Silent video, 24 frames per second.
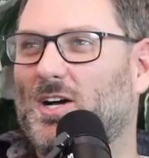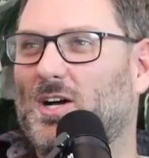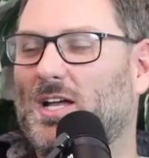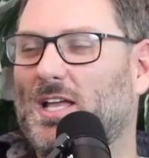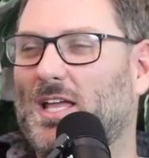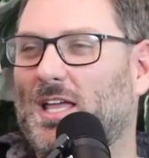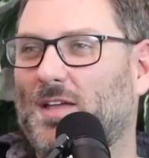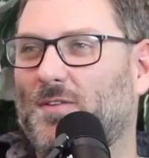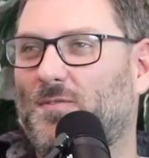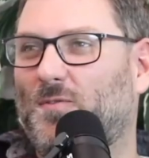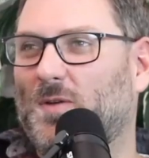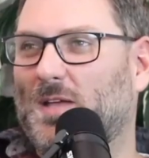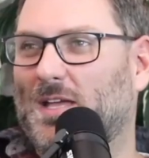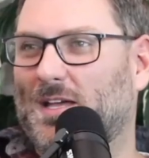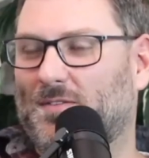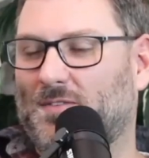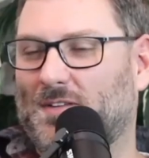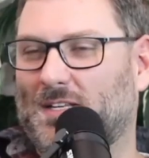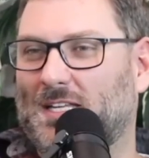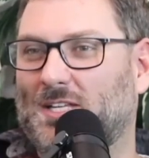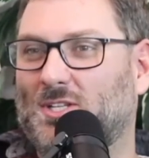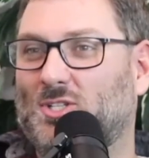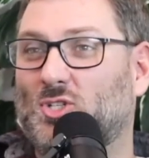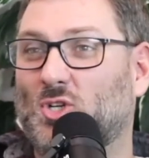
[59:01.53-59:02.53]
if we have
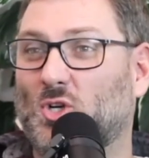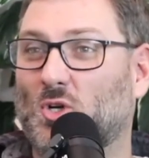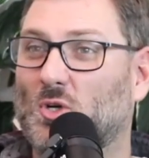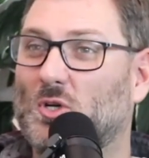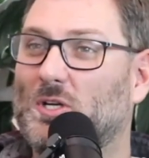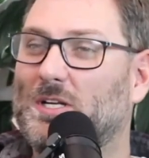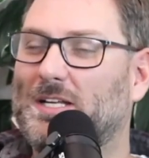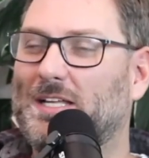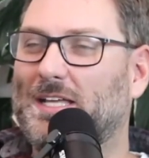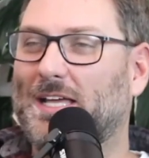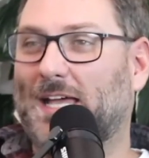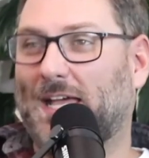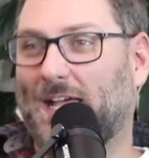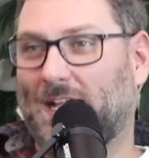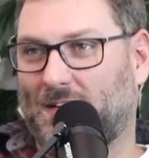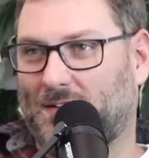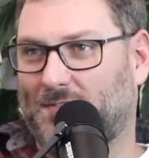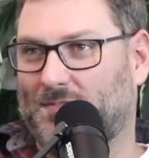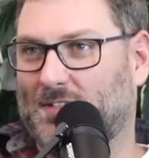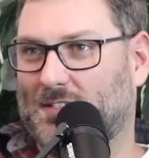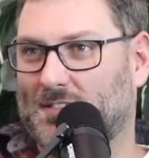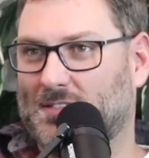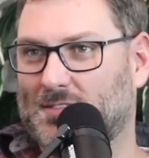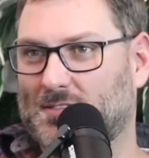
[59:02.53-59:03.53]
an eternity ahead
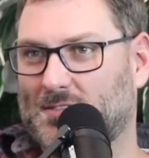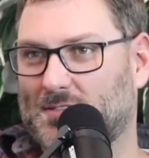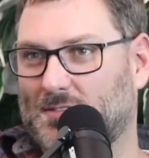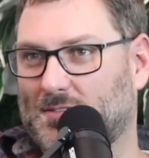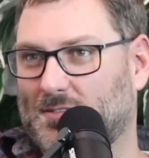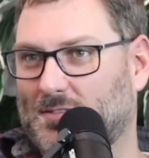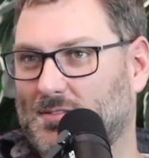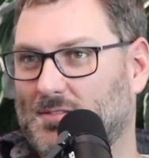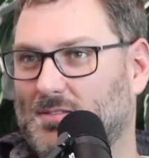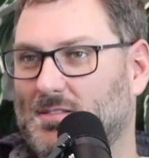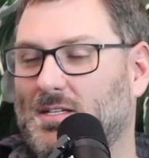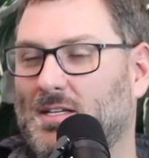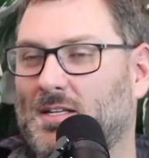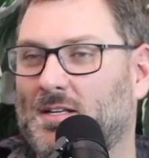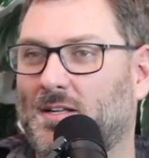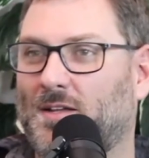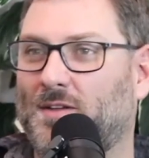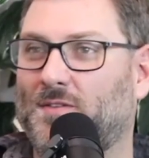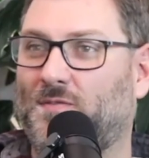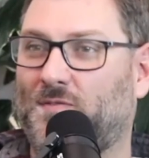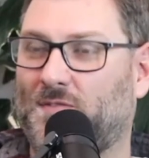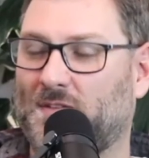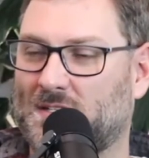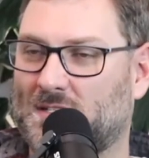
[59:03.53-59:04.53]
of us in a
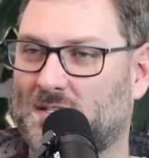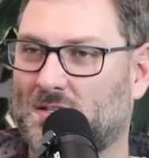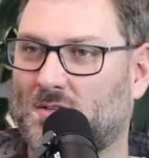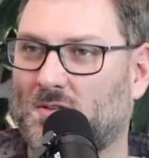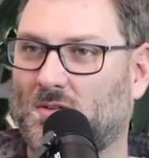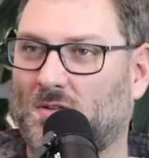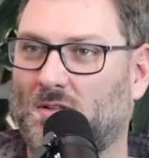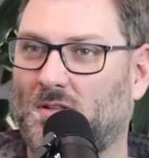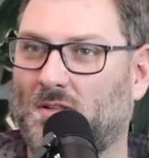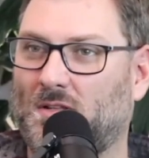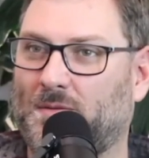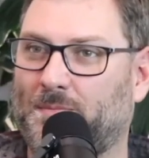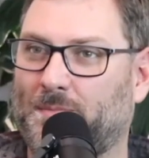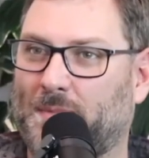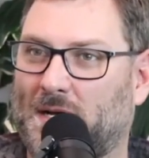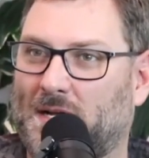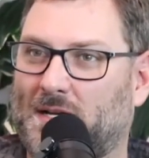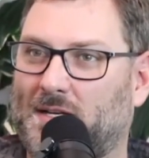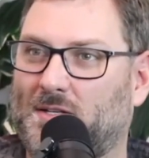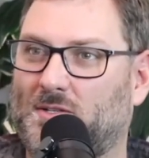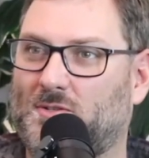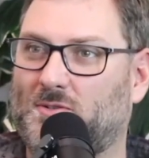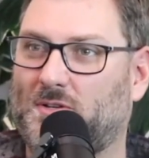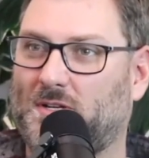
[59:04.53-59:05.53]
physical
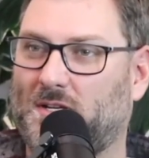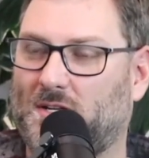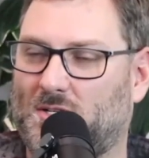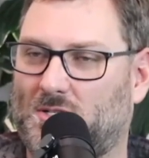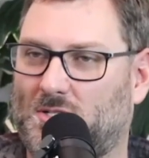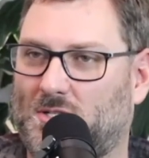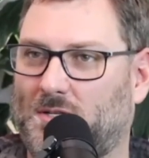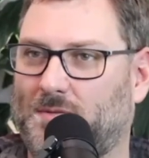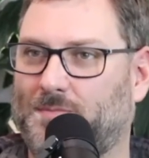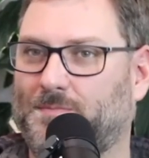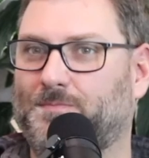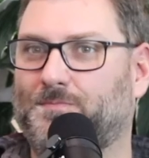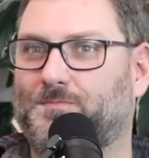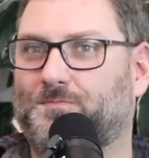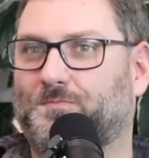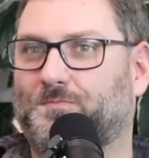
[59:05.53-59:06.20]
embodied creation,